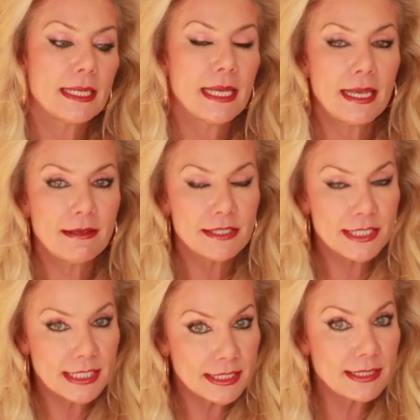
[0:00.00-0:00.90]

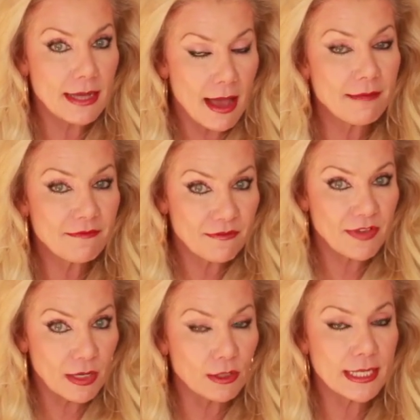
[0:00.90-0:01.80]
he did not
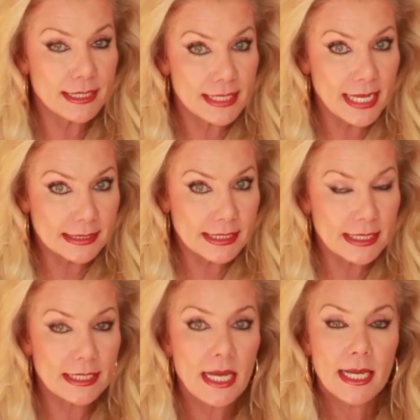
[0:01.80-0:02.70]
feel
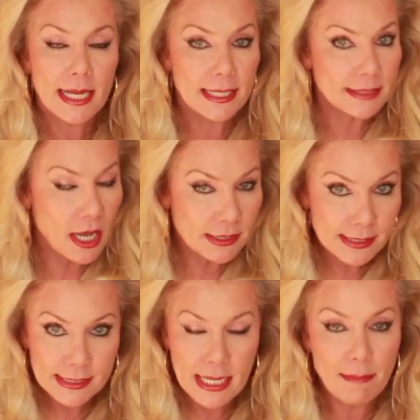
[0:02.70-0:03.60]
connected and
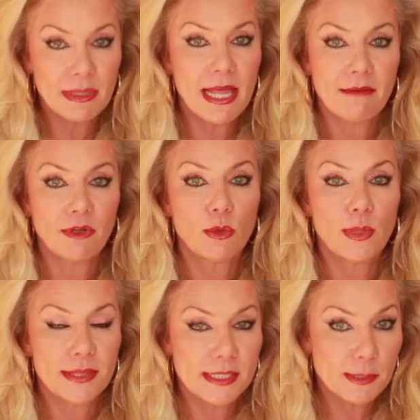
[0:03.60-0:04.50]
on some level
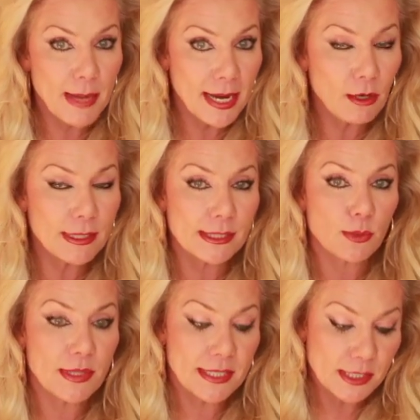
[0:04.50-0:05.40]
with his
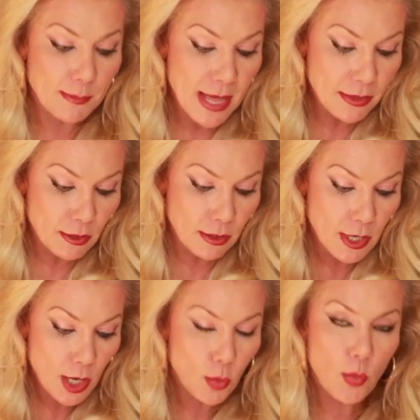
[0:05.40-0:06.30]
parents, with his
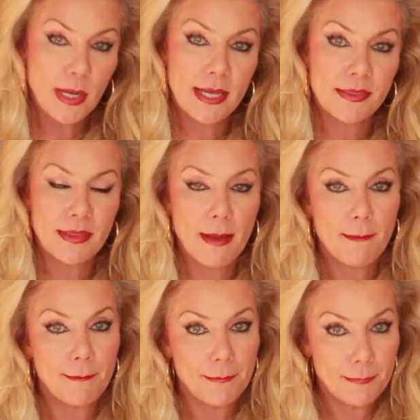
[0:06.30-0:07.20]
mother, with
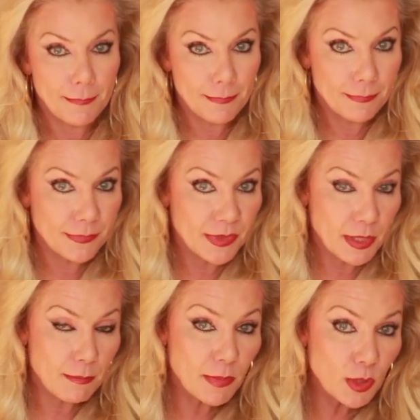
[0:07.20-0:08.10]

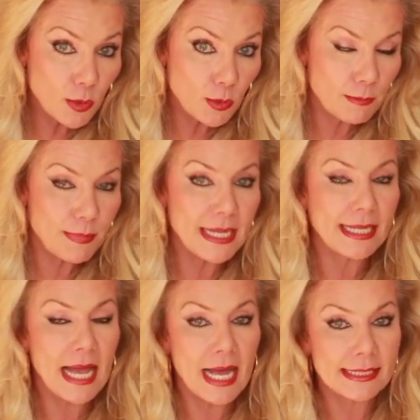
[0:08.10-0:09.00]
the moon
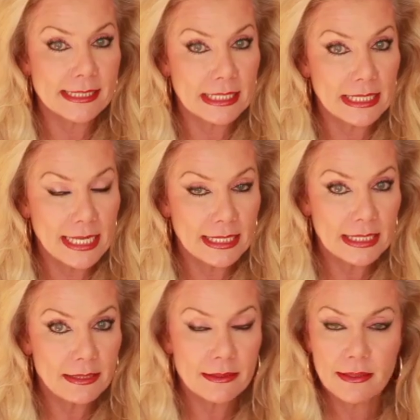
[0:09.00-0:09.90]
being
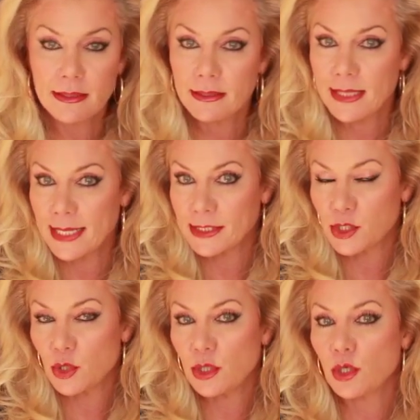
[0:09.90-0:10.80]
isolated.
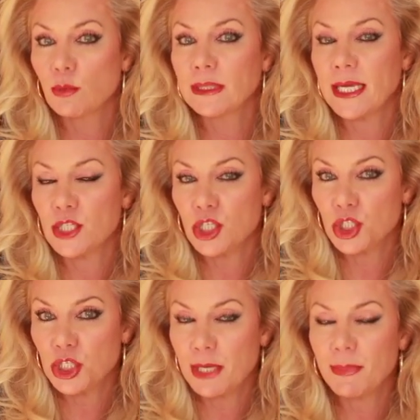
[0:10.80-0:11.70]
That's your
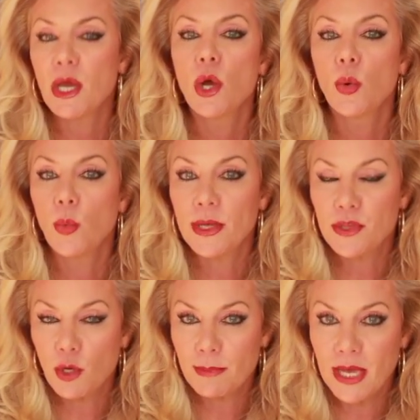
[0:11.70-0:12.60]
relationship
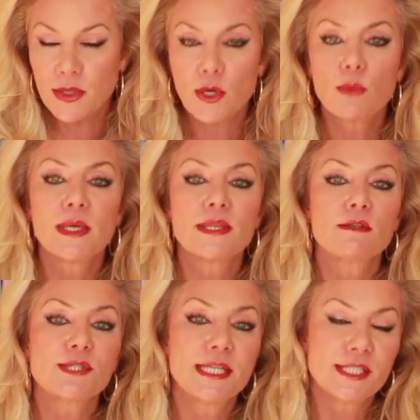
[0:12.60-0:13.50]
with your mother, with
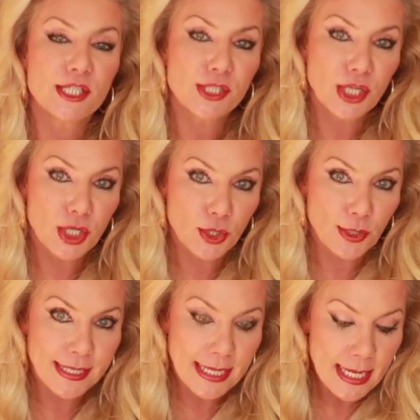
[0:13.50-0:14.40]
your sense of
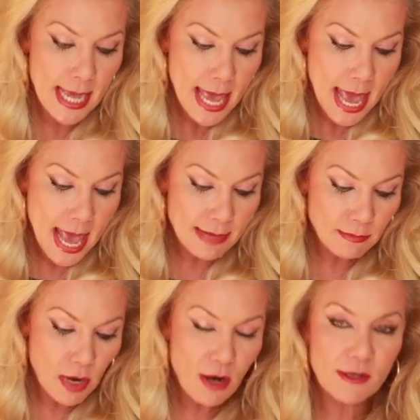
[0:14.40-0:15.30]
security.
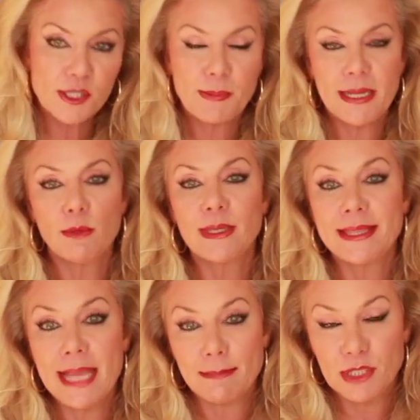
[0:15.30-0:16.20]
And Mars being
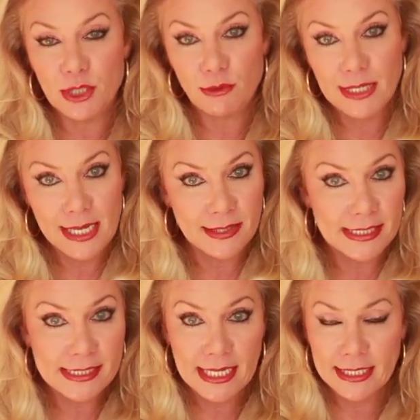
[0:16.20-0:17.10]
with Neptune in
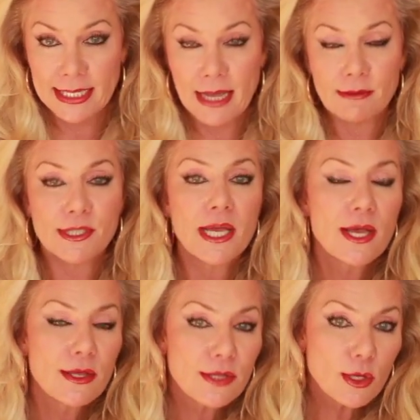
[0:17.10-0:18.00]
the second house,
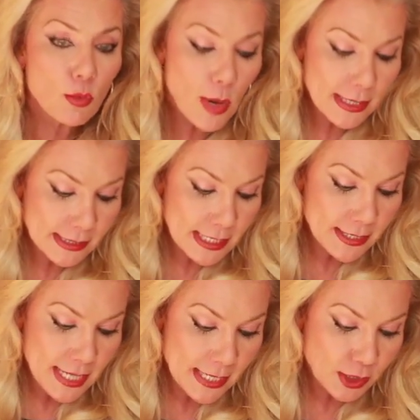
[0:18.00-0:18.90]
there
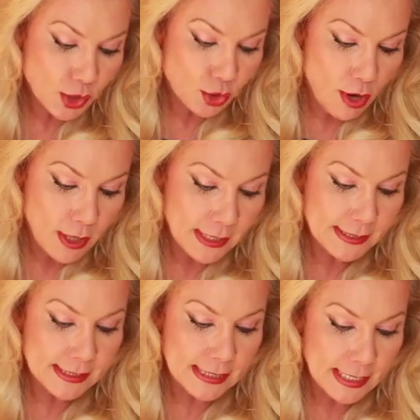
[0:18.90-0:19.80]
wasn't that strong
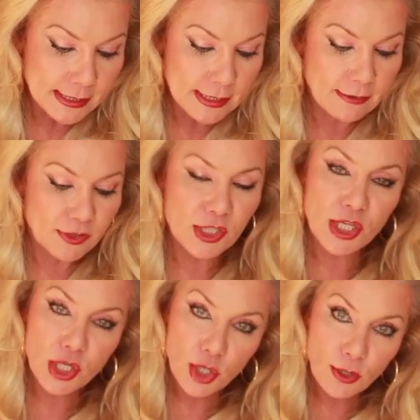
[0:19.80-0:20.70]
a sense of
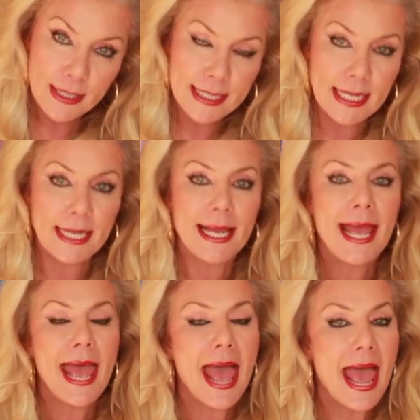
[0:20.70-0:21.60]
security.
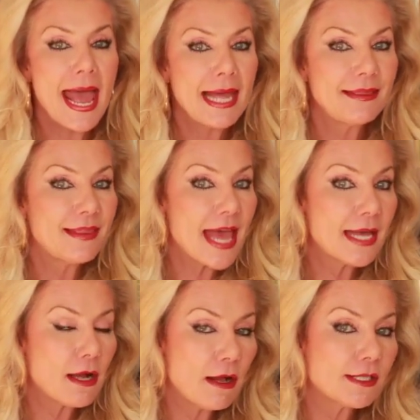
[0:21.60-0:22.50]
And
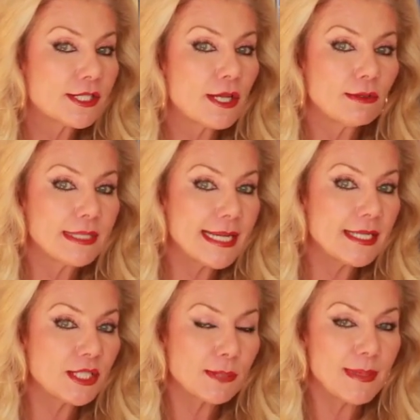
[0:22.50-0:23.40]
that also
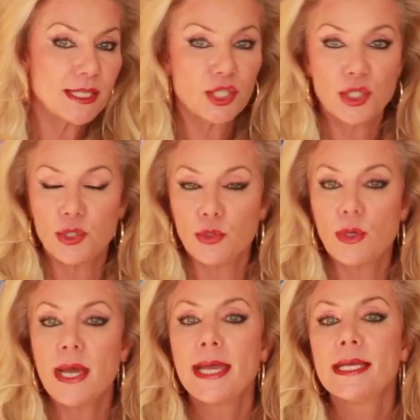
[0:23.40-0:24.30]
leads me
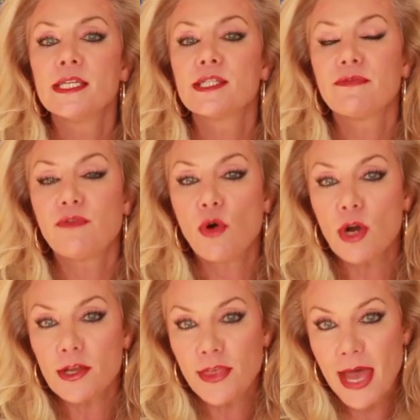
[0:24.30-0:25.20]
to his
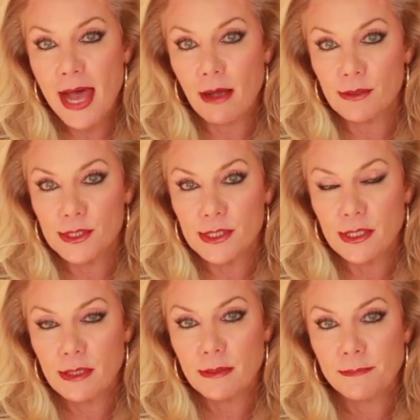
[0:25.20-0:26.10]
fourth
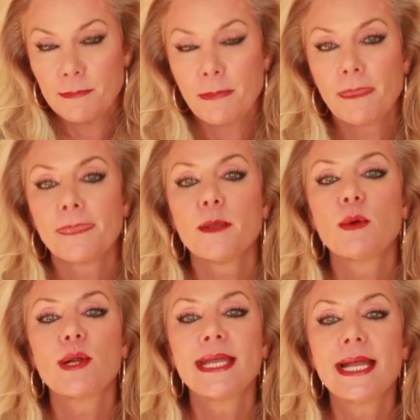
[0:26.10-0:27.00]
house,
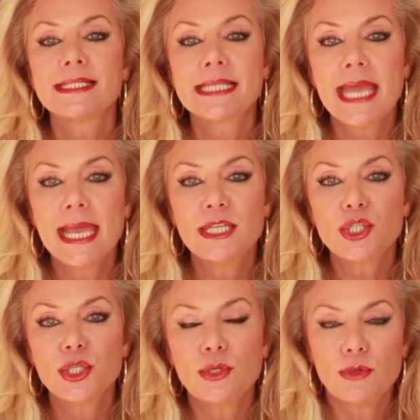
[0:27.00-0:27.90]
where he has
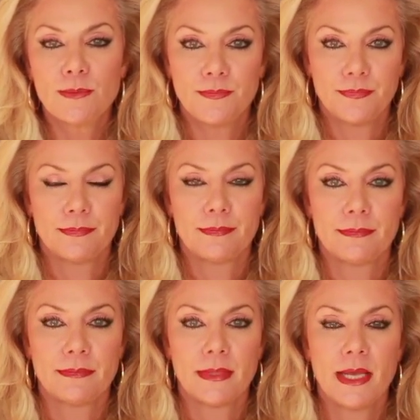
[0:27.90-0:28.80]
K2.
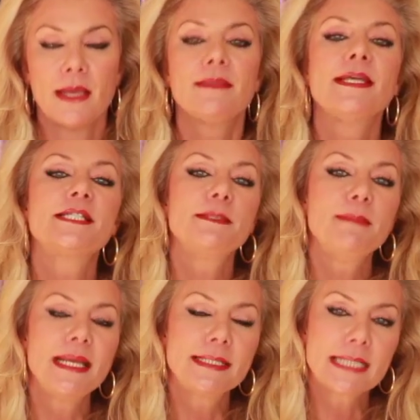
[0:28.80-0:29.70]
This
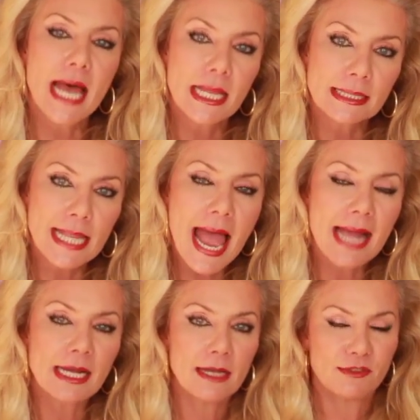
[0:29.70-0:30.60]
means a
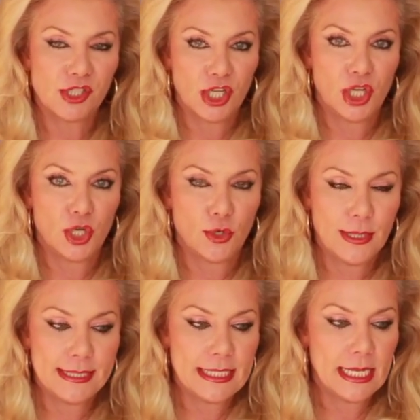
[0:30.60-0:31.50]
lack of
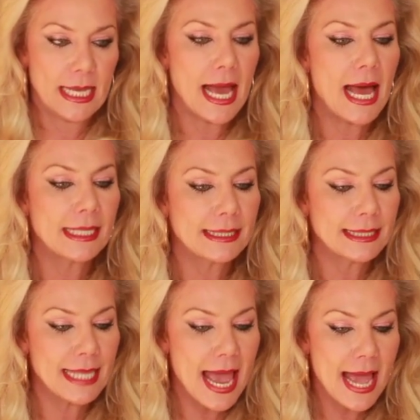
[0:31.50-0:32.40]
security, a
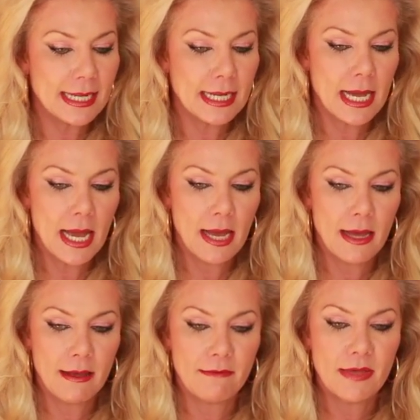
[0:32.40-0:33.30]
lack
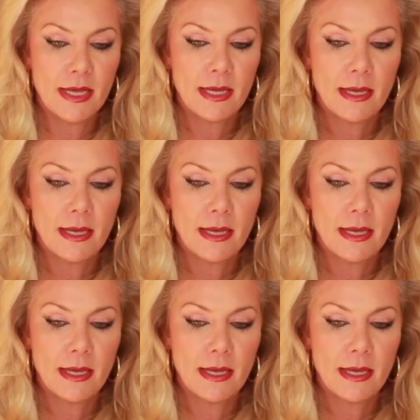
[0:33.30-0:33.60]
of